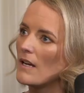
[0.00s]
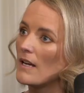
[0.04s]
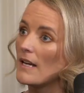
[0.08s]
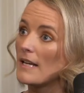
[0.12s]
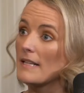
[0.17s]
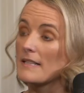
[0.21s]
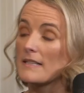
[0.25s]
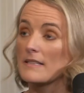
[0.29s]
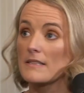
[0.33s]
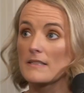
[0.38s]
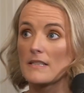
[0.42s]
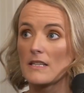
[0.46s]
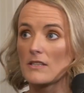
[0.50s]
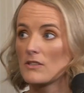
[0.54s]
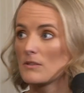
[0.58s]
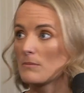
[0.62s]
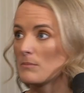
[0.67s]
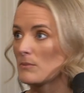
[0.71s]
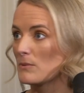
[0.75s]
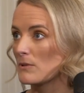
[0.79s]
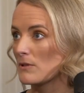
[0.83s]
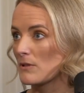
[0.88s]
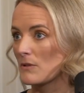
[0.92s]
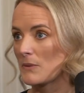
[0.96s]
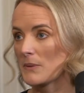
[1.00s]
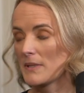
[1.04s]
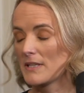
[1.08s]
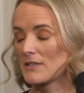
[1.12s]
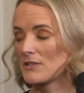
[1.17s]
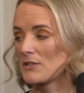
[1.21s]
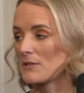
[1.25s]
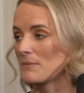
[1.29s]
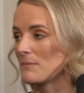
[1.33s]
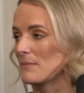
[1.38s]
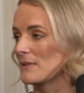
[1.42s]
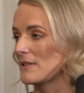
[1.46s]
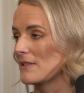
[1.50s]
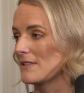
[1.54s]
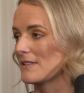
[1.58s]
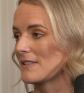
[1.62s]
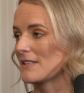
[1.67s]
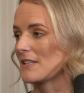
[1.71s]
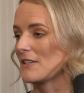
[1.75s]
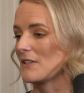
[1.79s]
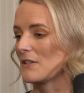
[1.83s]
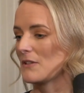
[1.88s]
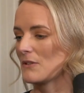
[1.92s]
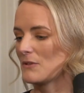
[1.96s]
It's such a broad question
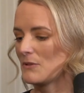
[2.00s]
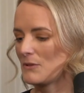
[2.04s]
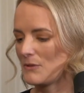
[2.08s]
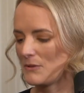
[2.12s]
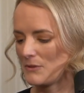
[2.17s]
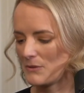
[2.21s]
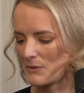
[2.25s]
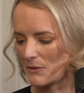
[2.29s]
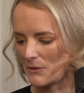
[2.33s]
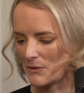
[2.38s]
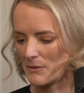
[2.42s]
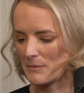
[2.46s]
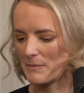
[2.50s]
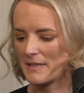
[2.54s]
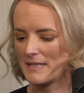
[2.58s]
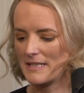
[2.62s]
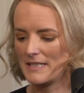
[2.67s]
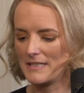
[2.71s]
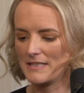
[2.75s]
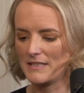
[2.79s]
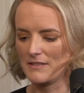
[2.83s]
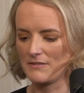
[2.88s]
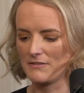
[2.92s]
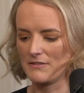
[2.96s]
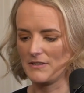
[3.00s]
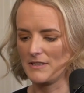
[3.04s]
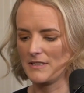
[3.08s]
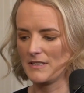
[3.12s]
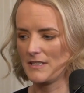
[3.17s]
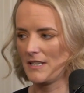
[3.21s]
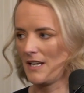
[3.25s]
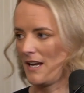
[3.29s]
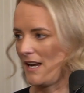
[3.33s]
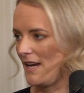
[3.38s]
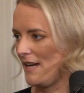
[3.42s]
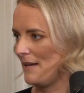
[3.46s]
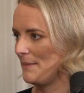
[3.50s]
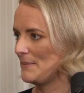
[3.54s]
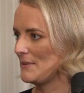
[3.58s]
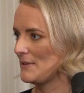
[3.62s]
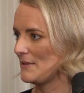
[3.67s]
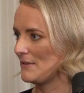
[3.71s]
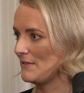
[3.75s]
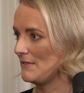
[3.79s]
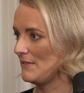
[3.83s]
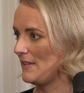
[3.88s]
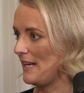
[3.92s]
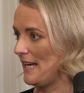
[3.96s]
because there are so many different
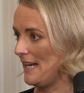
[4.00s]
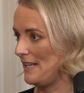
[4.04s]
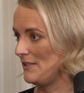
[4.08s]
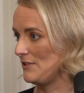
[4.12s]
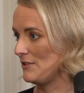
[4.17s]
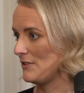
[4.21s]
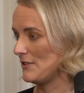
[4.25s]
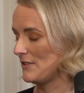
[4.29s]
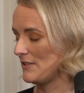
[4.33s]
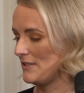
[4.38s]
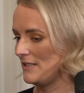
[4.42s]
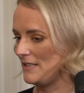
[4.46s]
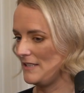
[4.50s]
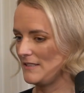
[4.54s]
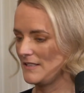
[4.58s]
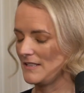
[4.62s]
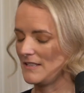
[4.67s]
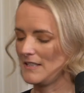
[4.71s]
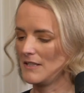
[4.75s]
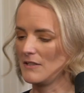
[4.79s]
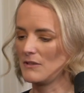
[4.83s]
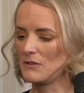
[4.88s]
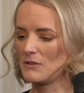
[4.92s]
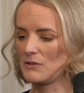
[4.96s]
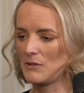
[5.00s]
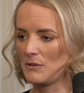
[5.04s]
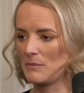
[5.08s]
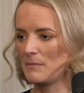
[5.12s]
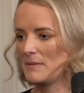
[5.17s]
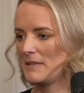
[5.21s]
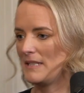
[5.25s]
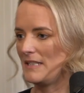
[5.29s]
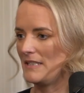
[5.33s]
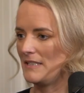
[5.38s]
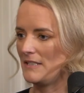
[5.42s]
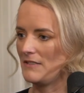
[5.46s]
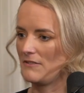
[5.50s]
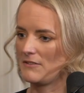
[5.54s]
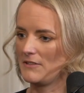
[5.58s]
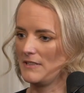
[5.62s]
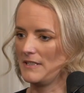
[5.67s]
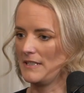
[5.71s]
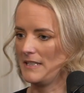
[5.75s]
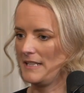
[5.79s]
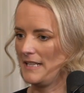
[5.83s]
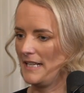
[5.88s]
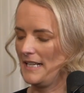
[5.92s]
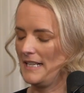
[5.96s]
types of agencies and there are so many
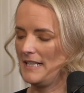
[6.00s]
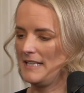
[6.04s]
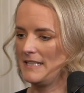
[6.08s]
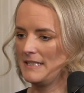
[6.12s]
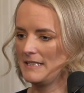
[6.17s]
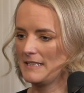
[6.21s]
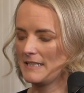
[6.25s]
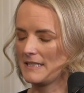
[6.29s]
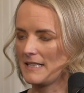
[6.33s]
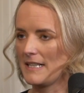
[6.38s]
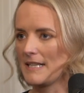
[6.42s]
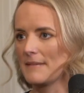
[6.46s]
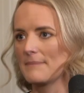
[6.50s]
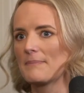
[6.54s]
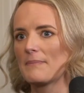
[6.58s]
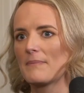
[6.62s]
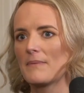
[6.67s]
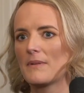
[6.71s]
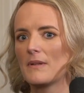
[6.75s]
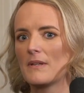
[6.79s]
different needs. Like,